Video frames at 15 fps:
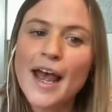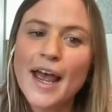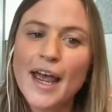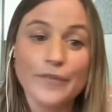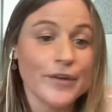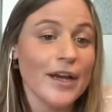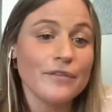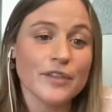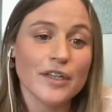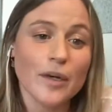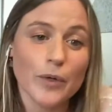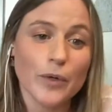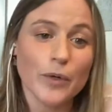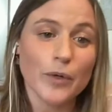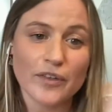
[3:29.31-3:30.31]
If you haven't come
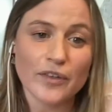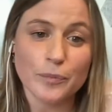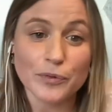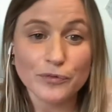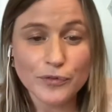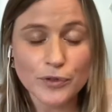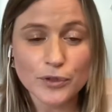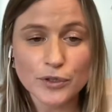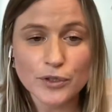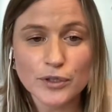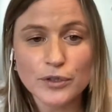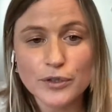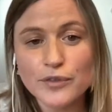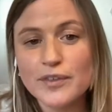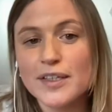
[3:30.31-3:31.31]
across us before,
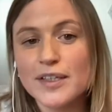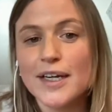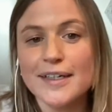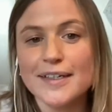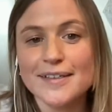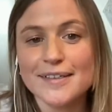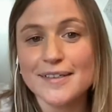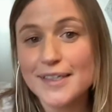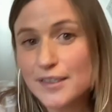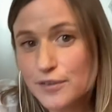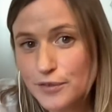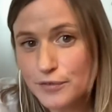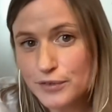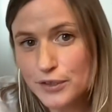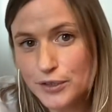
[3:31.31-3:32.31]
Loyalty Lion is a
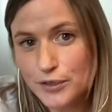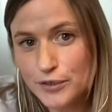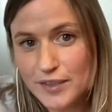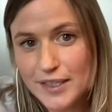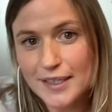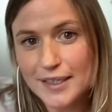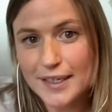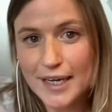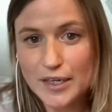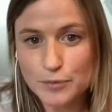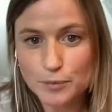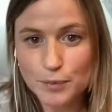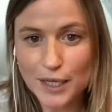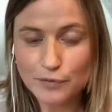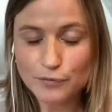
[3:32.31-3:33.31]
data-driven loyalty and
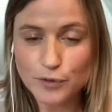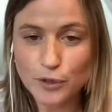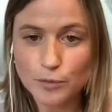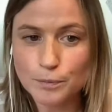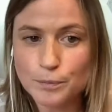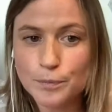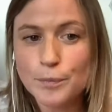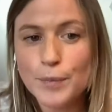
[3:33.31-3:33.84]
engagement platform